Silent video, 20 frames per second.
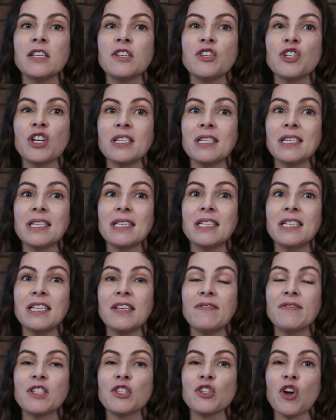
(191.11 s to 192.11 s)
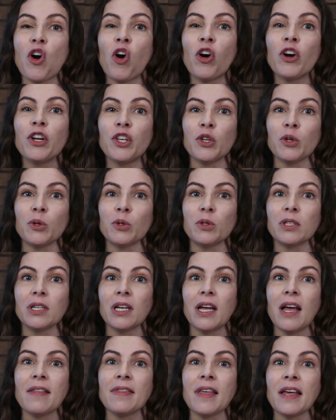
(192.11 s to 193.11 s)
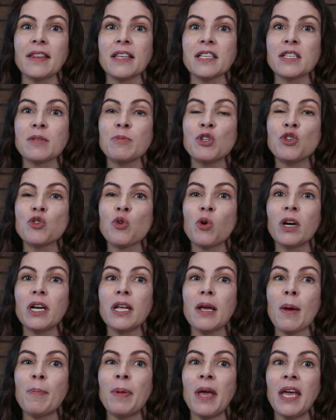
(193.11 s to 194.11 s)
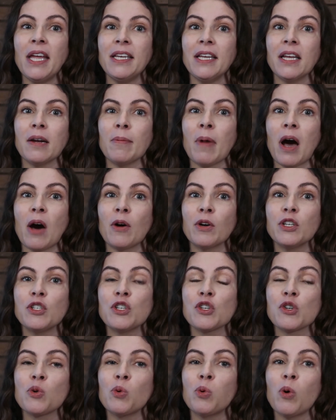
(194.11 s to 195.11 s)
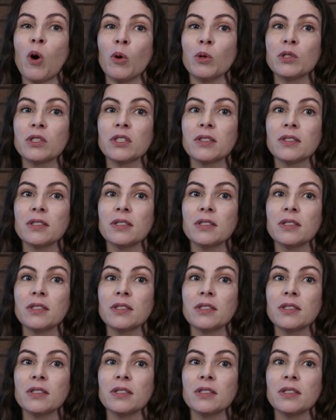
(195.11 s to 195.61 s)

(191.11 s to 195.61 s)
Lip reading: Justice Stevens argued that this majority opinion amounted to, quote,